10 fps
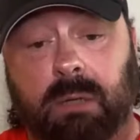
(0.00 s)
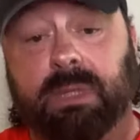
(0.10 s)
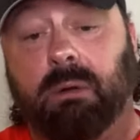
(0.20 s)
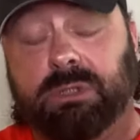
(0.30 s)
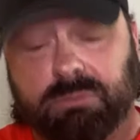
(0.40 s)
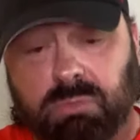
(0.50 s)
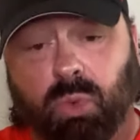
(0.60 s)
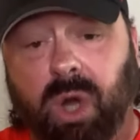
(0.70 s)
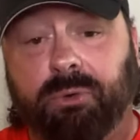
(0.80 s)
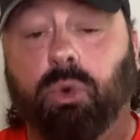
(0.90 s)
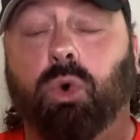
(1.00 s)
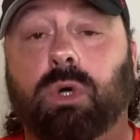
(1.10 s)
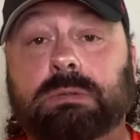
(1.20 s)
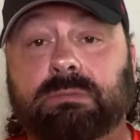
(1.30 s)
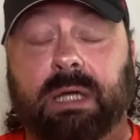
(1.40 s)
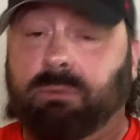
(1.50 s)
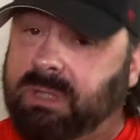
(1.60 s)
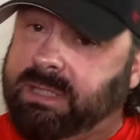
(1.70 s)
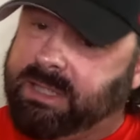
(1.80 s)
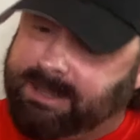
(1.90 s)
that was one rule that
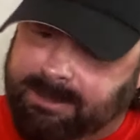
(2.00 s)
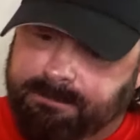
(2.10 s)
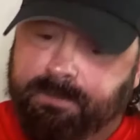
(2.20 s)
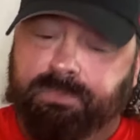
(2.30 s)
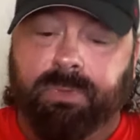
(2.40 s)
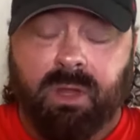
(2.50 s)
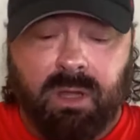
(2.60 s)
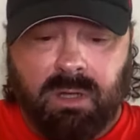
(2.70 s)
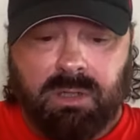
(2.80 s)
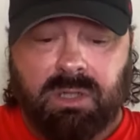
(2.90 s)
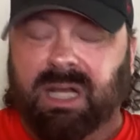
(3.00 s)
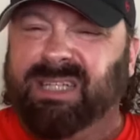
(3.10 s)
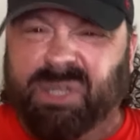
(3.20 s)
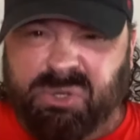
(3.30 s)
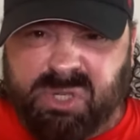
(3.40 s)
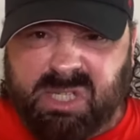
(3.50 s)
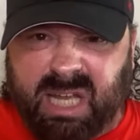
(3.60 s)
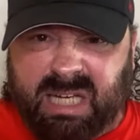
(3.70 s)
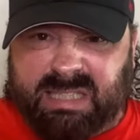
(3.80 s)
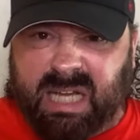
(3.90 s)
really just, as they used to say
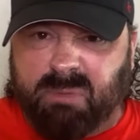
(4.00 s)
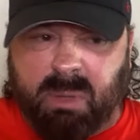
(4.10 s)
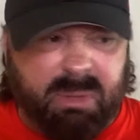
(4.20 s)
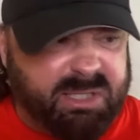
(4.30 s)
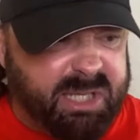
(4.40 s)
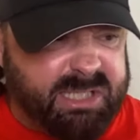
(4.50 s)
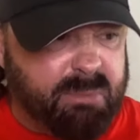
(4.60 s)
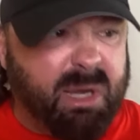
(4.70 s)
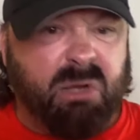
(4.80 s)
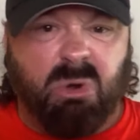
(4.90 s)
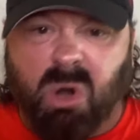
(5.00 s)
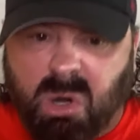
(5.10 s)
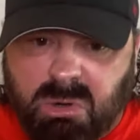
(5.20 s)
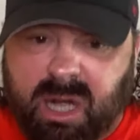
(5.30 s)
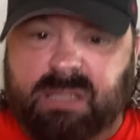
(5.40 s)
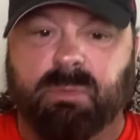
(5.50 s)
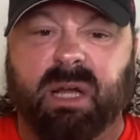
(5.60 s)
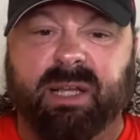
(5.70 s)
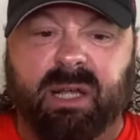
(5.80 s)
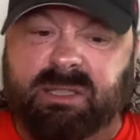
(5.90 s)
in the South, maybe sticks in my craw, grinds my
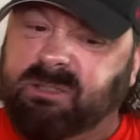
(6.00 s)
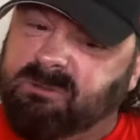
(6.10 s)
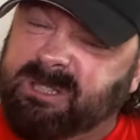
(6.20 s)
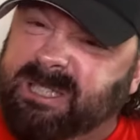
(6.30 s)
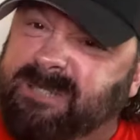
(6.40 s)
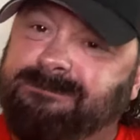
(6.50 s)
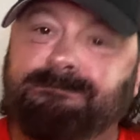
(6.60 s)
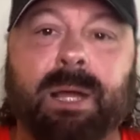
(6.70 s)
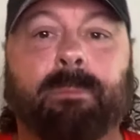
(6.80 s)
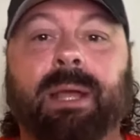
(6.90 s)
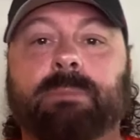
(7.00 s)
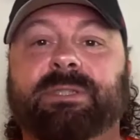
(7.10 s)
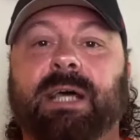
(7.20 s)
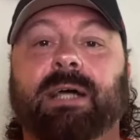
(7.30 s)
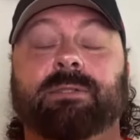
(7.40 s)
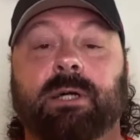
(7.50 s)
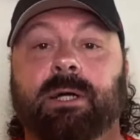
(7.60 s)
gears. It really just made me upset.